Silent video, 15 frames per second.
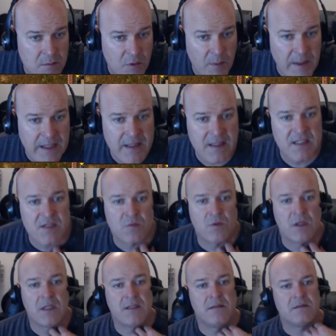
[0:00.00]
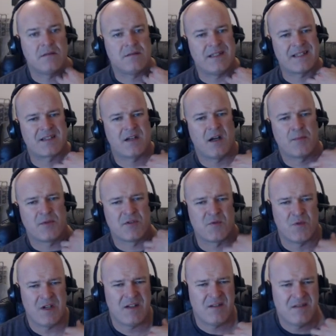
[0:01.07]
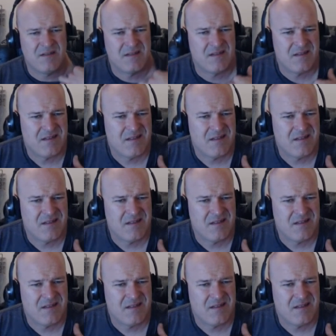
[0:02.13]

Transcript: We'll make this one. That's copper as well?